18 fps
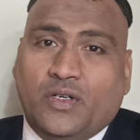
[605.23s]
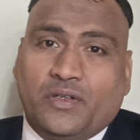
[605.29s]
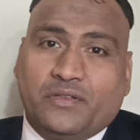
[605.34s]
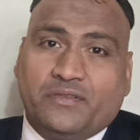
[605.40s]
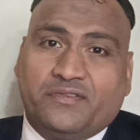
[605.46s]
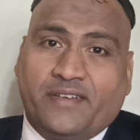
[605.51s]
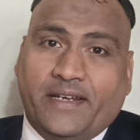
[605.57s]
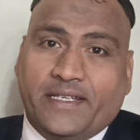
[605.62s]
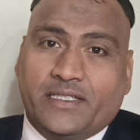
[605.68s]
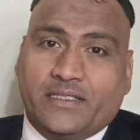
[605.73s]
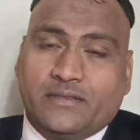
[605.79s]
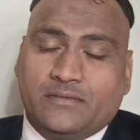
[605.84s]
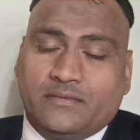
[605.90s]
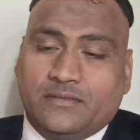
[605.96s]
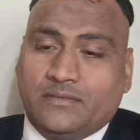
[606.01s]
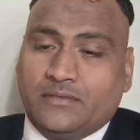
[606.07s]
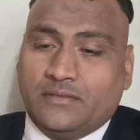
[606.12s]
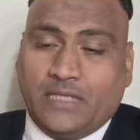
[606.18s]
want to fight.
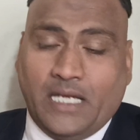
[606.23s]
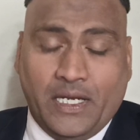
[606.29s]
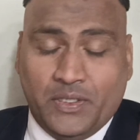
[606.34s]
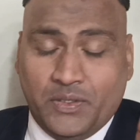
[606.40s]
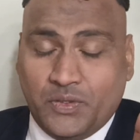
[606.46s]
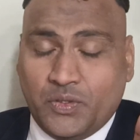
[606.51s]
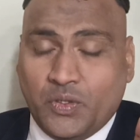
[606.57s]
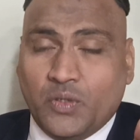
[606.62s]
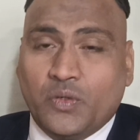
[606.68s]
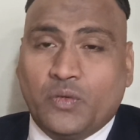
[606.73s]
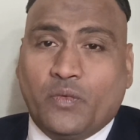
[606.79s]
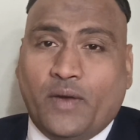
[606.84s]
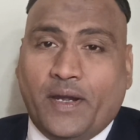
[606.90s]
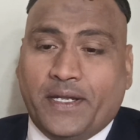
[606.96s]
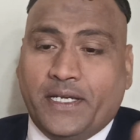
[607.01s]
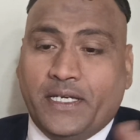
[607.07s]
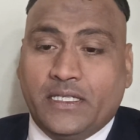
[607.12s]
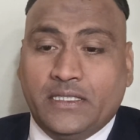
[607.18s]
I don't
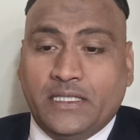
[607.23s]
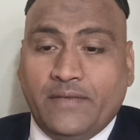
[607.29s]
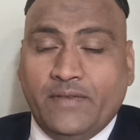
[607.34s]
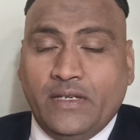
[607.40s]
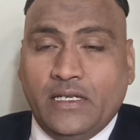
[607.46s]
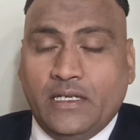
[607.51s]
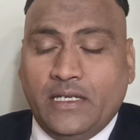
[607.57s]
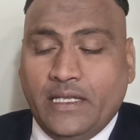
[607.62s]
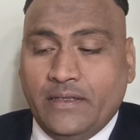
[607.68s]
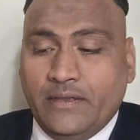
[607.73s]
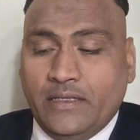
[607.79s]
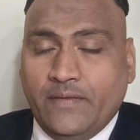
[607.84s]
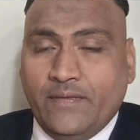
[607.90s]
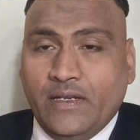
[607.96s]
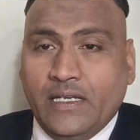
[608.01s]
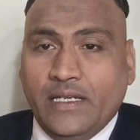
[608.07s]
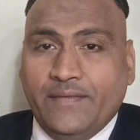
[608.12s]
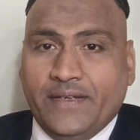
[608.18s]
want it. They
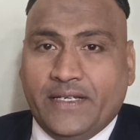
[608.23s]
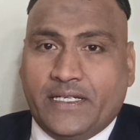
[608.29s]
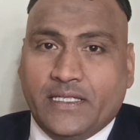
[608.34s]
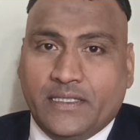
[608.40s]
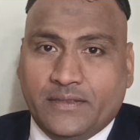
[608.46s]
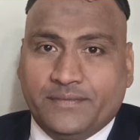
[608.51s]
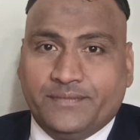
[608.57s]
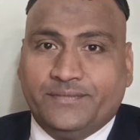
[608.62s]
will leave it.